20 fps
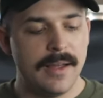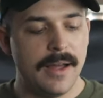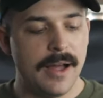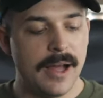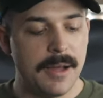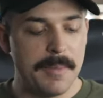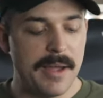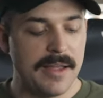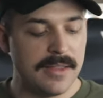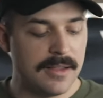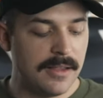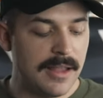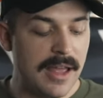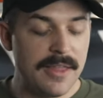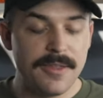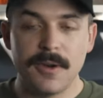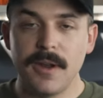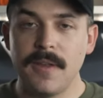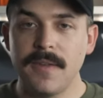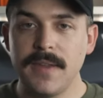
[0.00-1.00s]
Um, and the
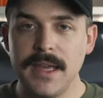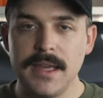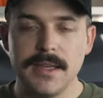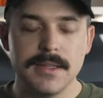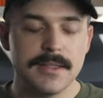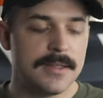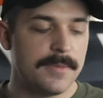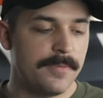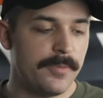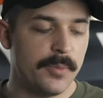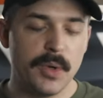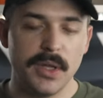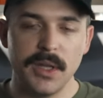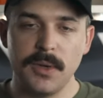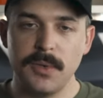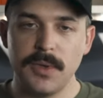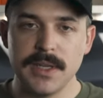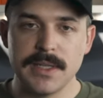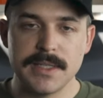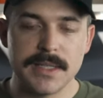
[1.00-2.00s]
leather on these,
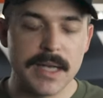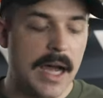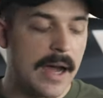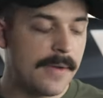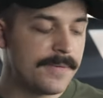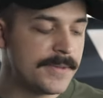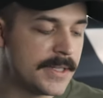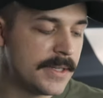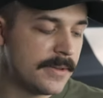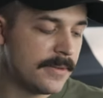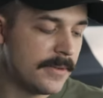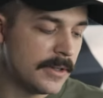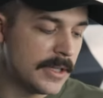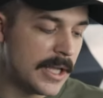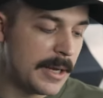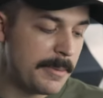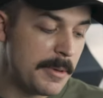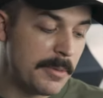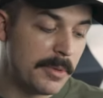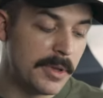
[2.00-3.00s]
really, really soft. A
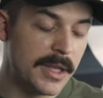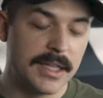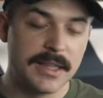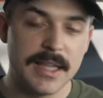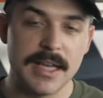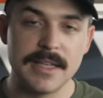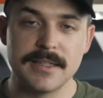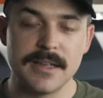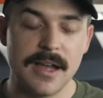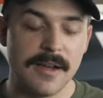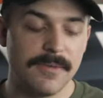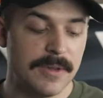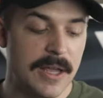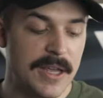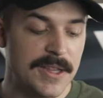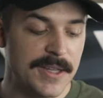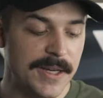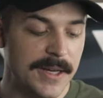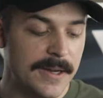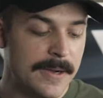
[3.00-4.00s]
lot of people like that soft
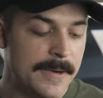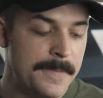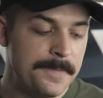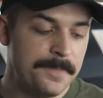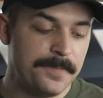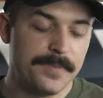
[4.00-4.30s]
leather.